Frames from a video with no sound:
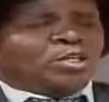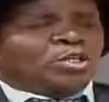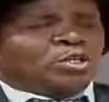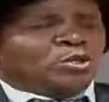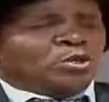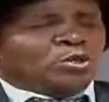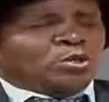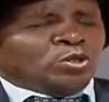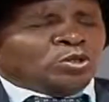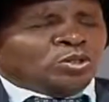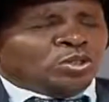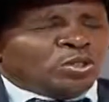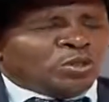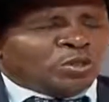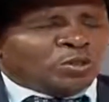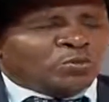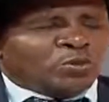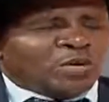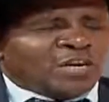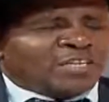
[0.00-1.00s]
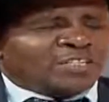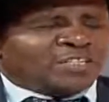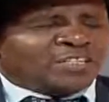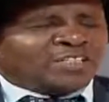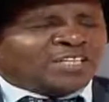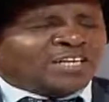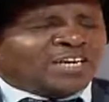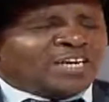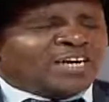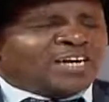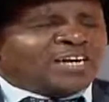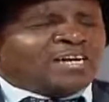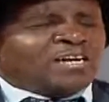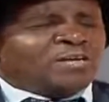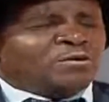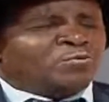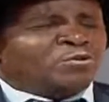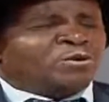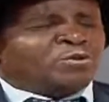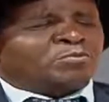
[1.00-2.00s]
You'll always
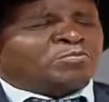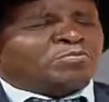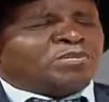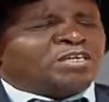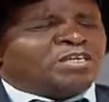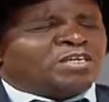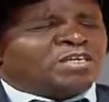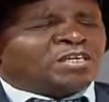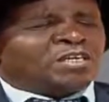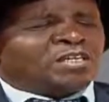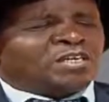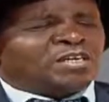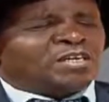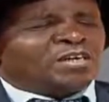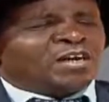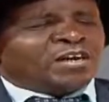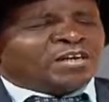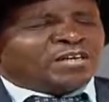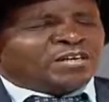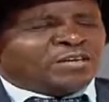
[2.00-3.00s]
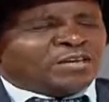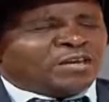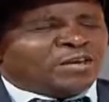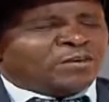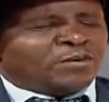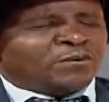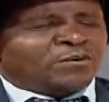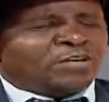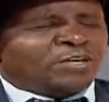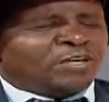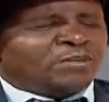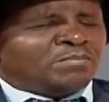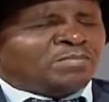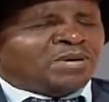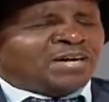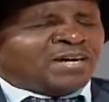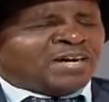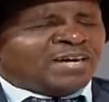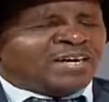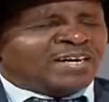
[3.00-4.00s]
stay with me, here in
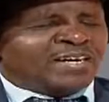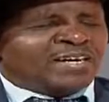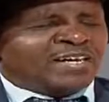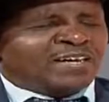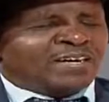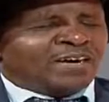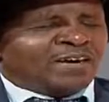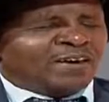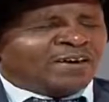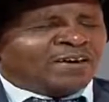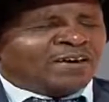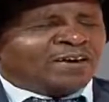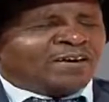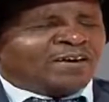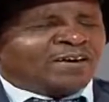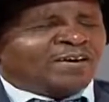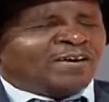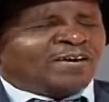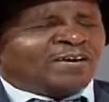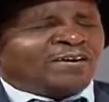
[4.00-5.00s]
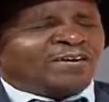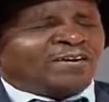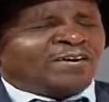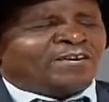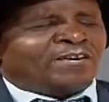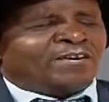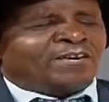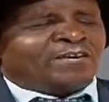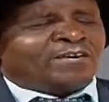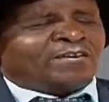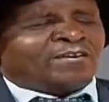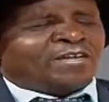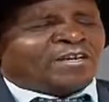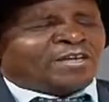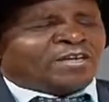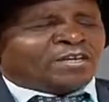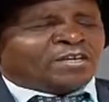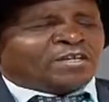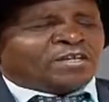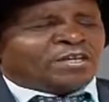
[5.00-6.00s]
my heart,
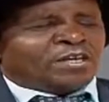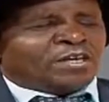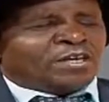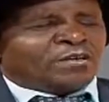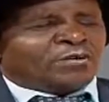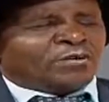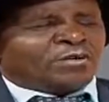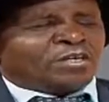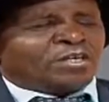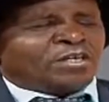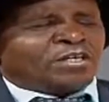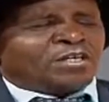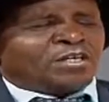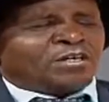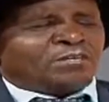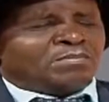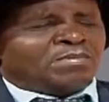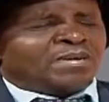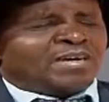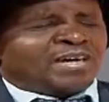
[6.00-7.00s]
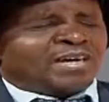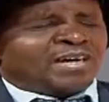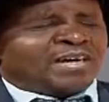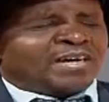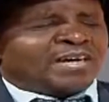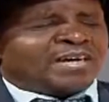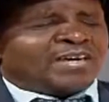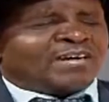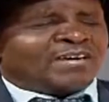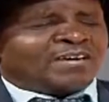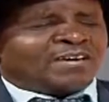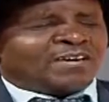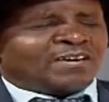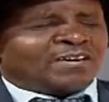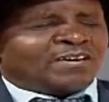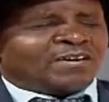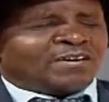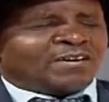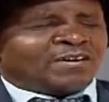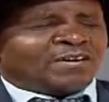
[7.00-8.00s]
here in my
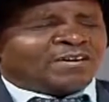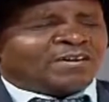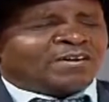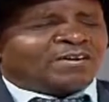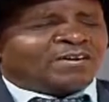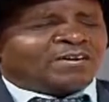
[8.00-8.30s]
heart.